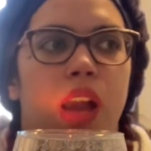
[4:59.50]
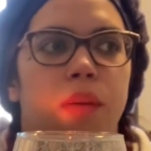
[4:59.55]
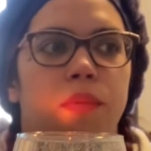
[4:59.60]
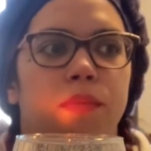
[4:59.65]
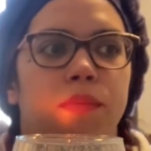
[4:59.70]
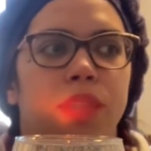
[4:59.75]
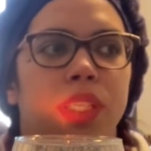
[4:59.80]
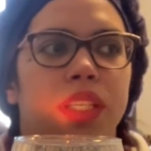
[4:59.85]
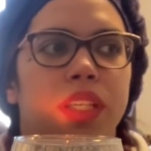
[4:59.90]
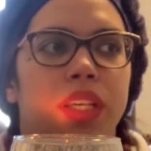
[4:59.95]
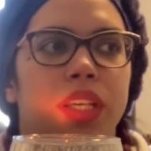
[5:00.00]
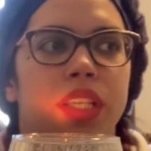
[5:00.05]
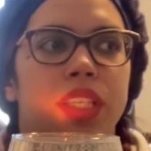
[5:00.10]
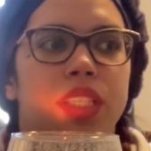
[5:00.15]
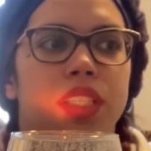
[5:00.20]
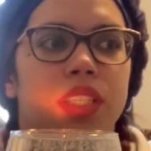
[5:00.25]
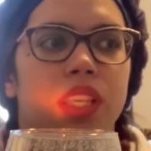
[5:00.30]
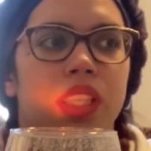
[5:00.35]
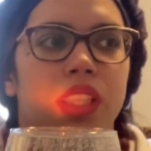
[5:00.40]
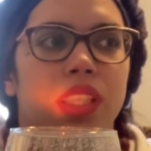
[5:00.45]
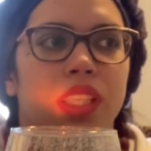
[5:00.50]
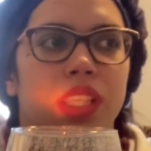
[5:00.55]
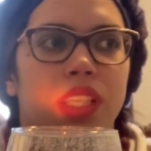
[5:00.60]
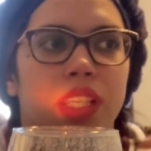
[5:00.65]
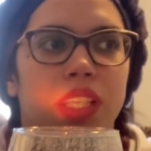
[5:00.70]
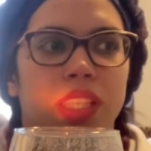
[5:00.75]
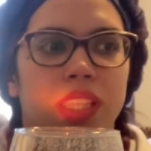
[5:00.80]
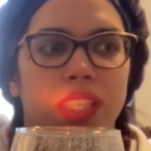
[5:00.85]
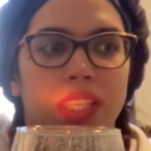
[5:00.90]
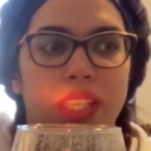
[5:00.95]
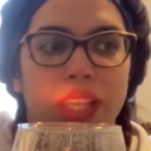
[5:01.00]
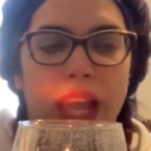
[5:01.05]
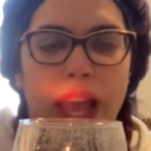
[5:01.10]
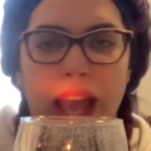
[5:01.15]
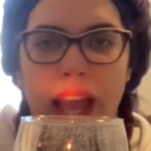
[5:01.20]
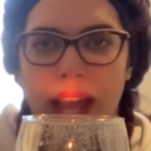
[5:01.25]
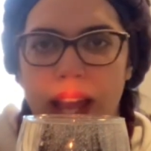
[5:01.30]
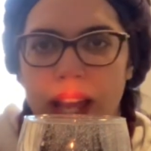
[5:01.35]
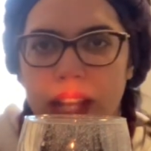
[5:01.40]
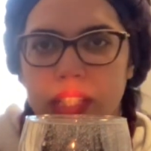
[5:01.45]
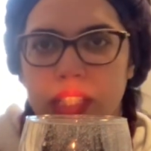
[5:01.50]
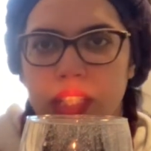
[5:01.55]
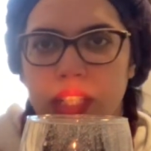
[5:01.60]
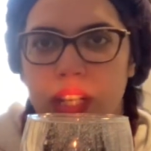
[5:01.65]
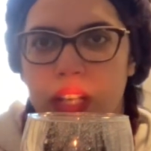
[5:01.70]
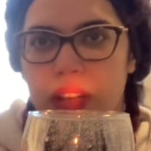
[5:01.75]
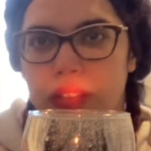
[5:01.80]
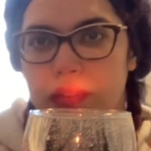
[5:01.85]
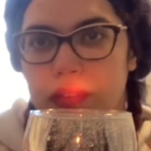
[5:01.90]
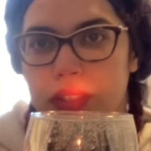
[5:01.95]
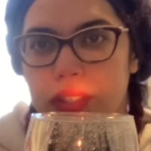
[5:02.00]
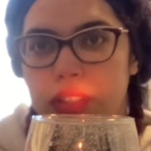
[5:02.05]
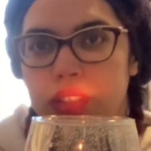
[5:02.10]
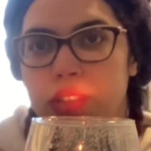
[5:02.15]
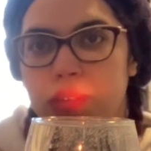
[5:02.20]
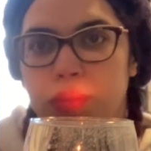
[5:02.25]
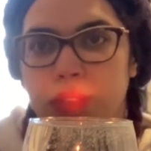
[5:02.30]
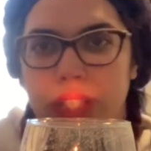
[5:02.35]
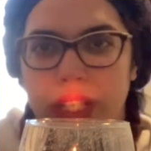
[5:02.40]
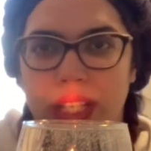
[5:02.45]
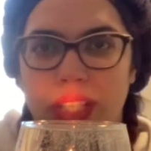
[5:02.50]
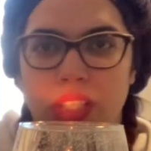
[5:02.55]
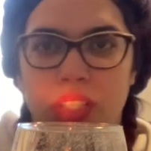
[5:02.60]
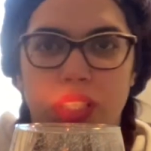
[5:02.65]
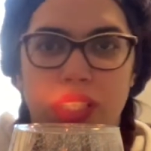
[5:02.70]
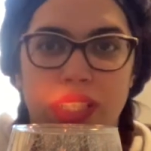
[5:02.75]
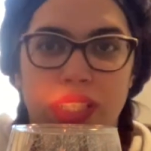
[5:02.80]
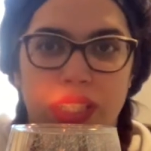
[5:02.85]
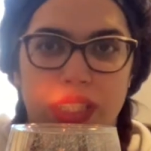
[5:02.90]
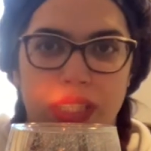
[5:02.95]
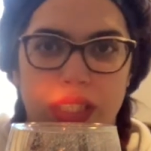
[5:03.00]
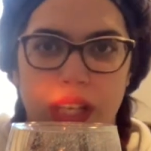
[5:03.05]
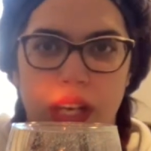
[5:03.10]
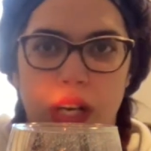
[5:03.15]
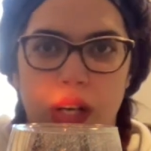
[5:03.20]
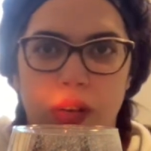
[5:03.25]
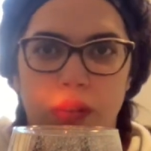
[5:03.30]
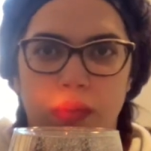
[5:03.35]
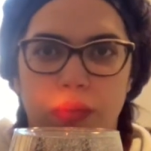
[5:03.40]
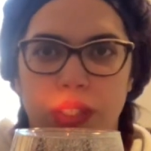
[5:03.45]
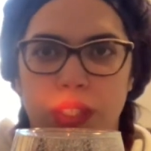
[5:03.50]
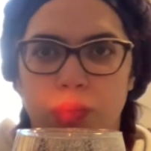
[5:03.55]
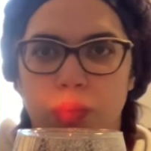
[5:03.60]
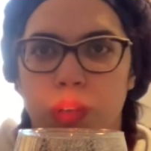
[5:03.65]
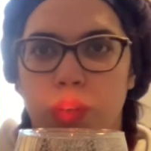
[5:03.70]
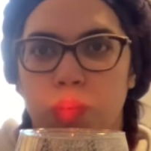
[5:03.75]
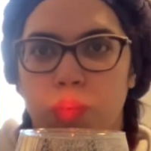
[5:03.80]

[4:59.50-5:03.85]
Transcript: because the act of the donation itself is what